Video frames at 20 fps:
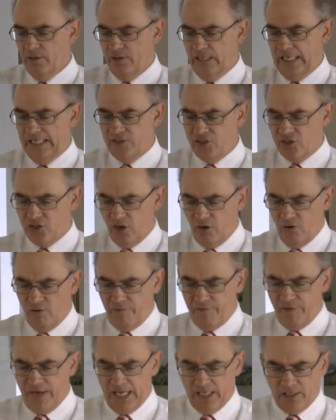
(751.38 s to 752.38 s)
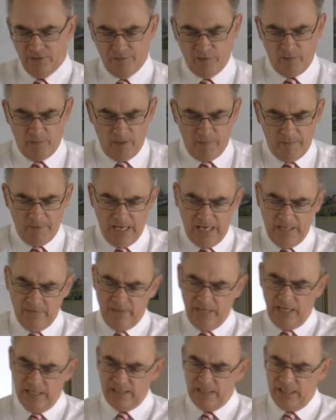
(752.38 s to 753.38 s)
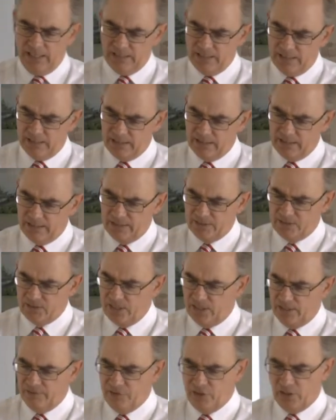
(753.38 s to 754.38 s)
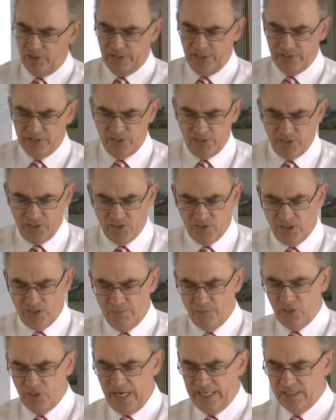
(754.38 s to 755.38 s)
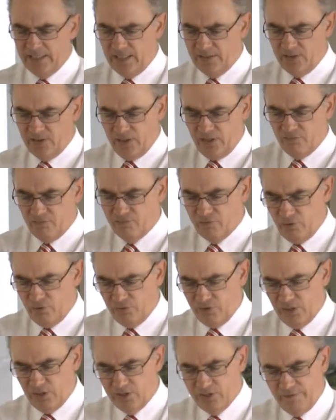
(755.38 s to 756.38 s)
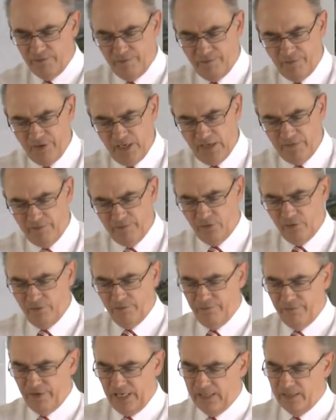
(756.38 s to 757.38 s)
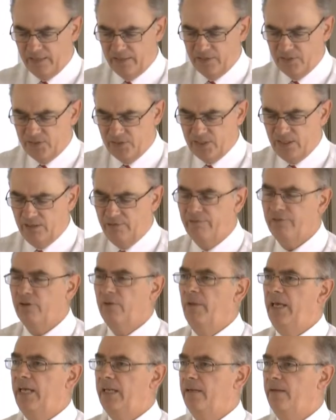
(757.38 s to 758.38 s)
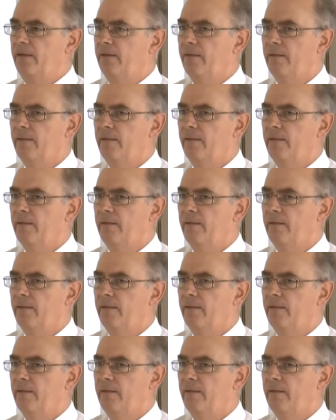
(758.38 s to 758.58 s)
It's so veiled from them, and that the Son of God is just subjected to the rudeness of fearful, faithless, sinful men.